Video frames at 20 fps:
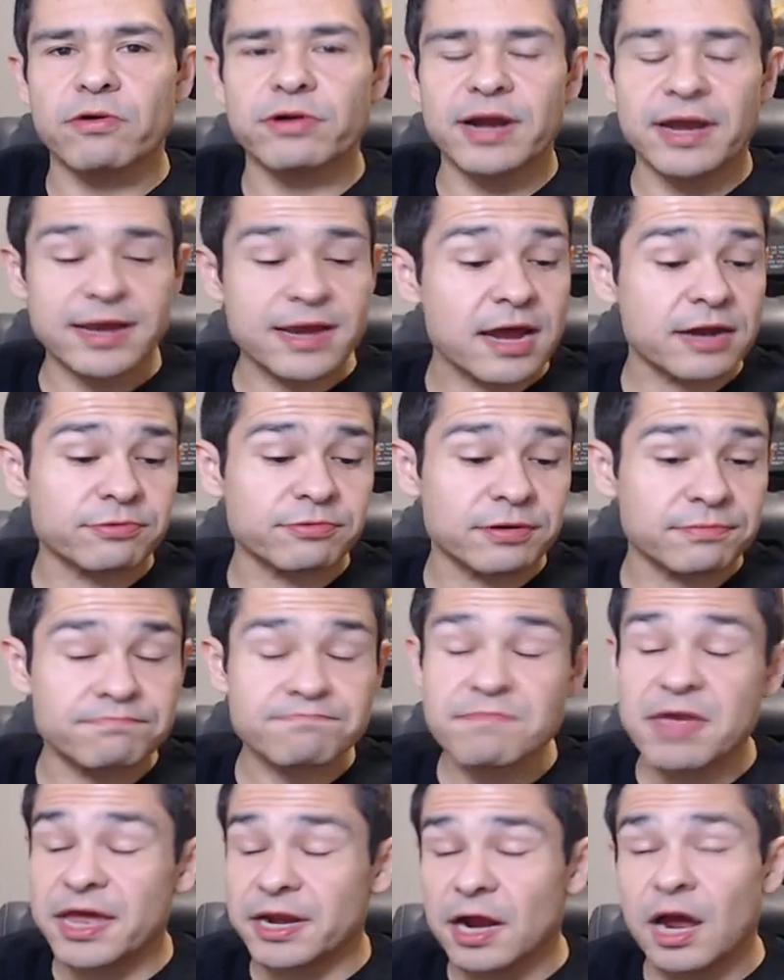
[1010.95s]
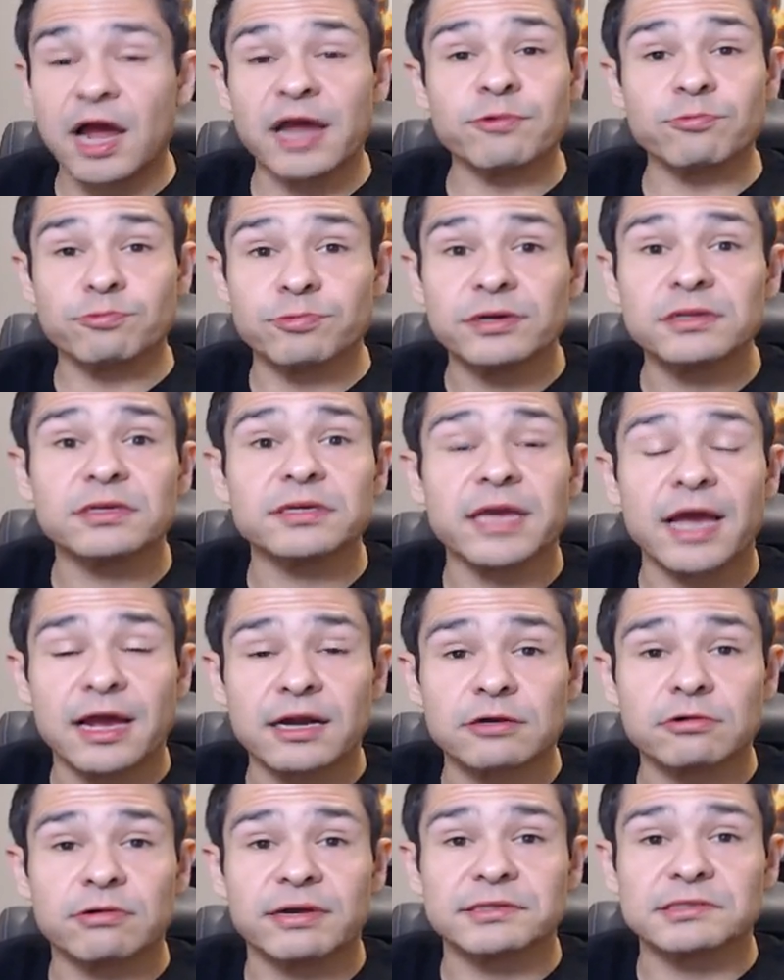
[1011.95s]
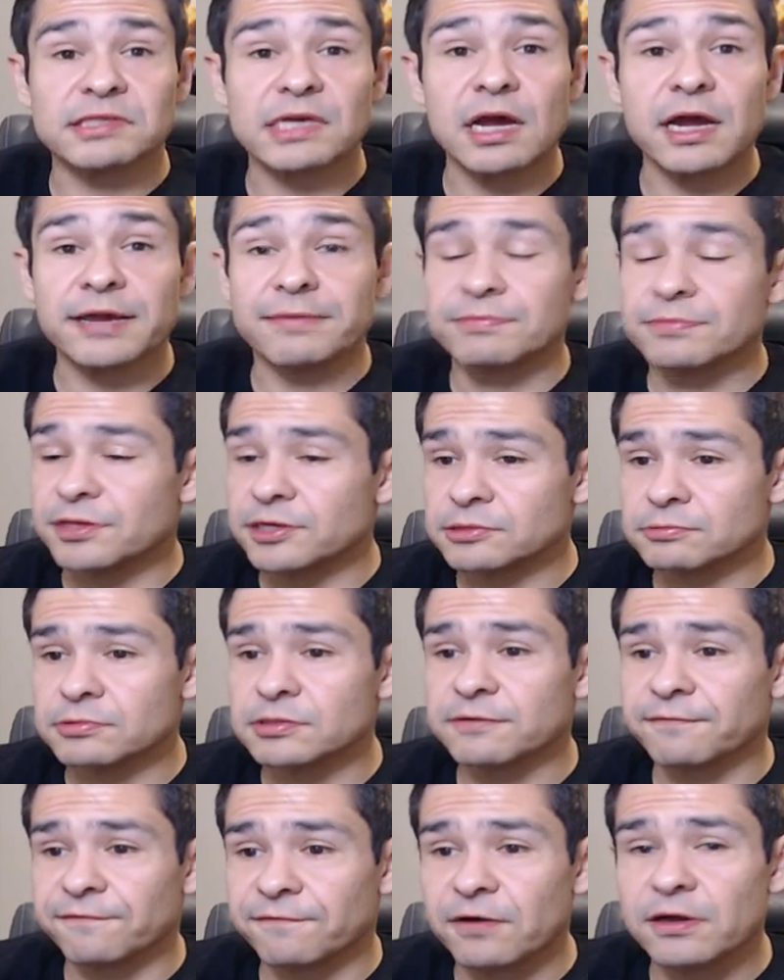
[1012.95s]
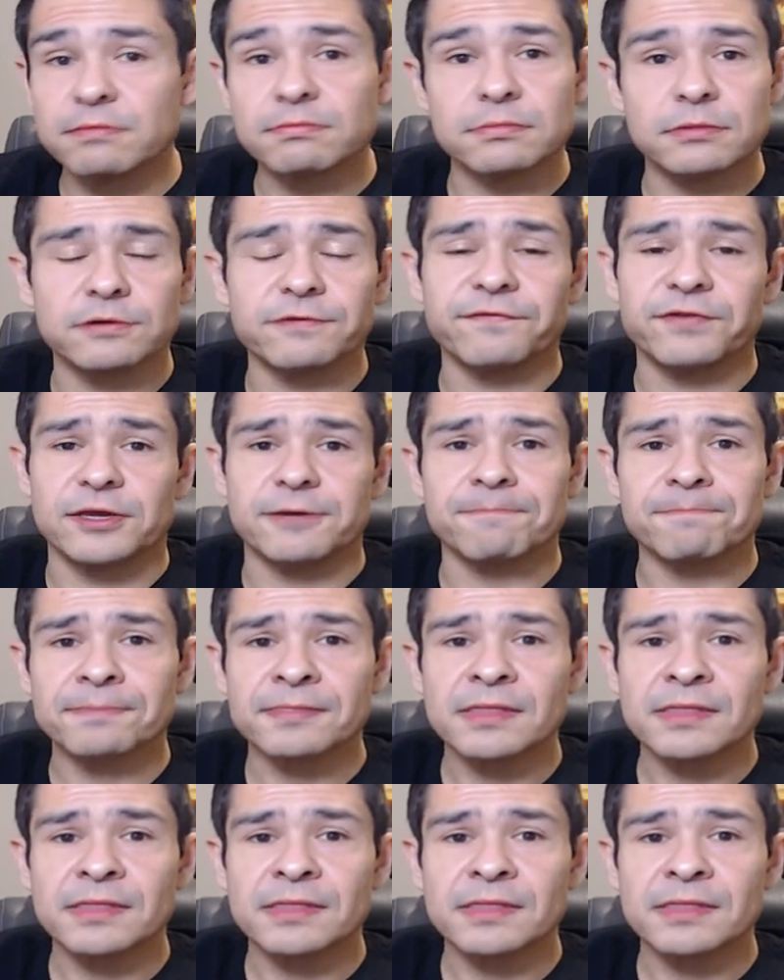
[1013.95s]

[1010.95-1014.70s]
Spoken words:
And I gotta admit, I really had a great time. This was a fun movie.